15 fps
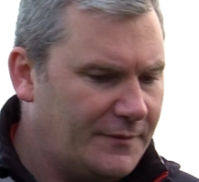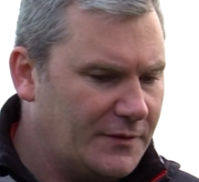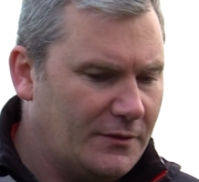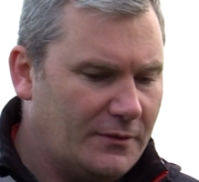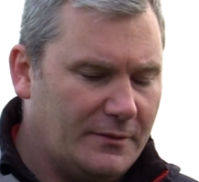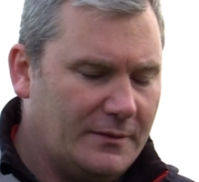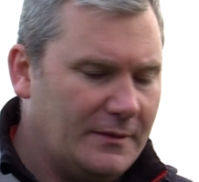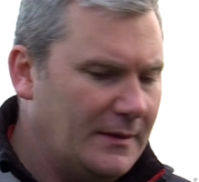
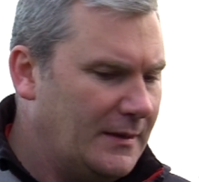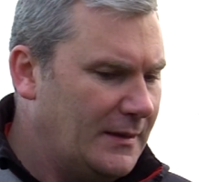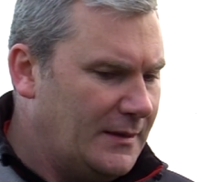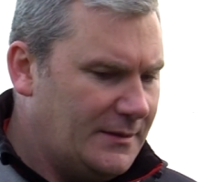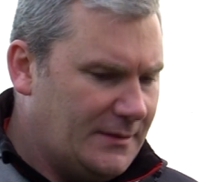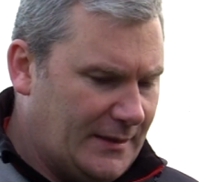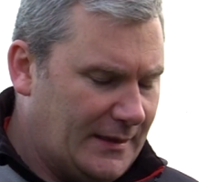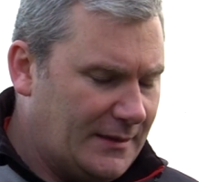So
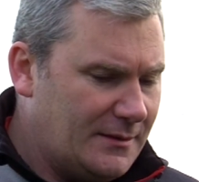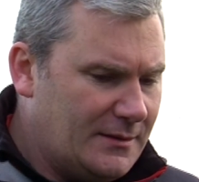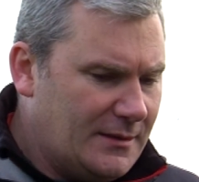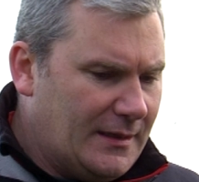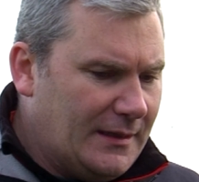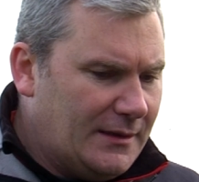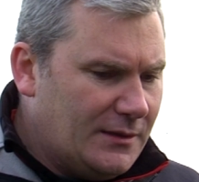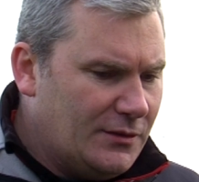to get to
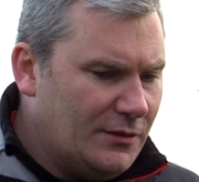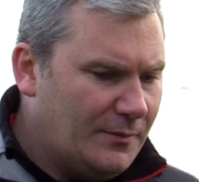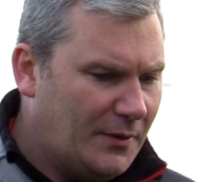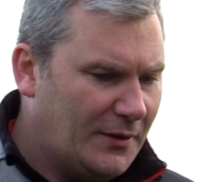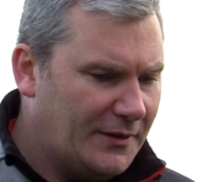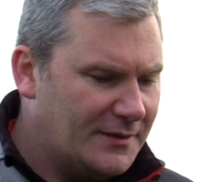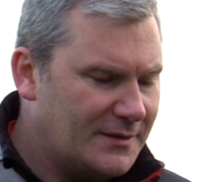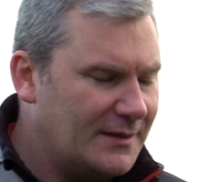get the two
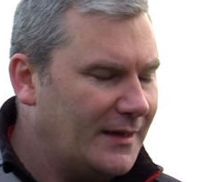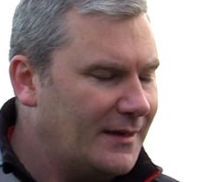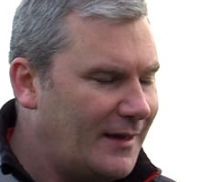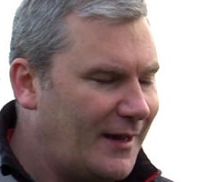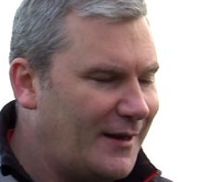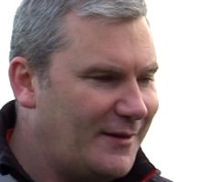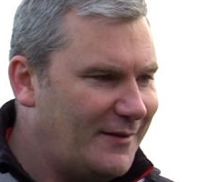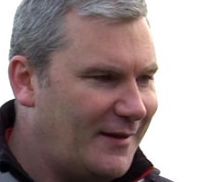points and
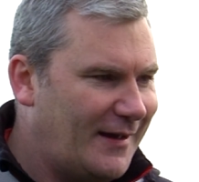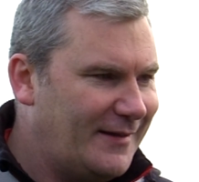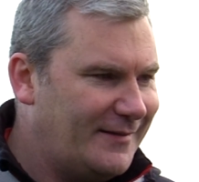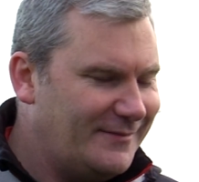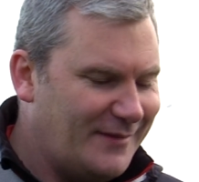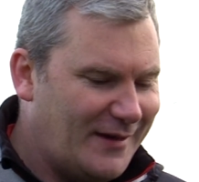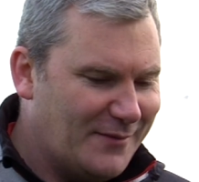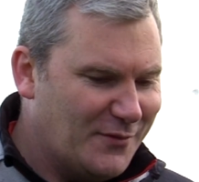and
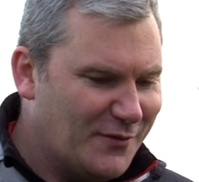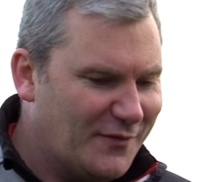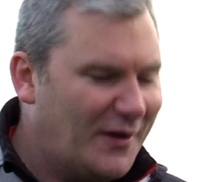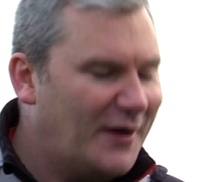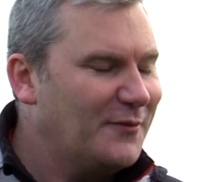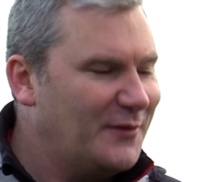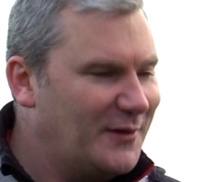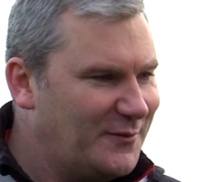and, and move on
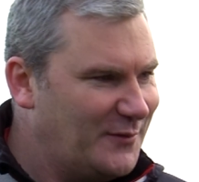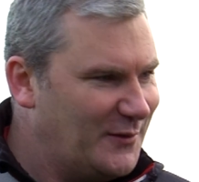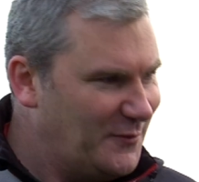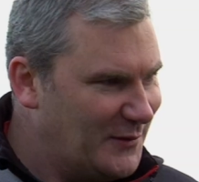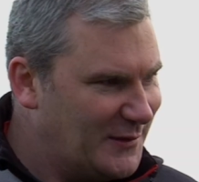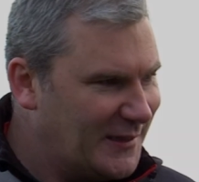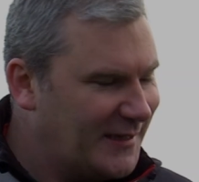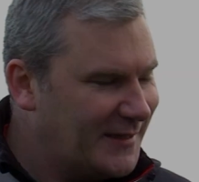we'll,
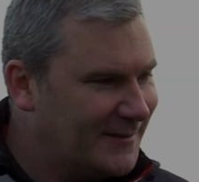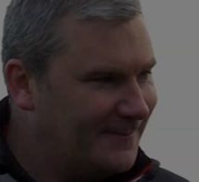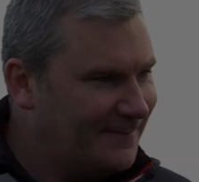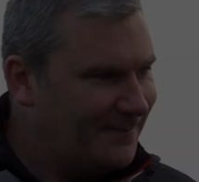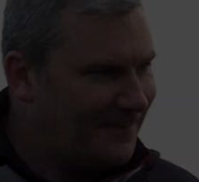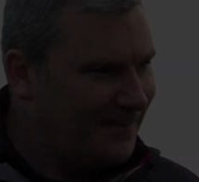we'll take it.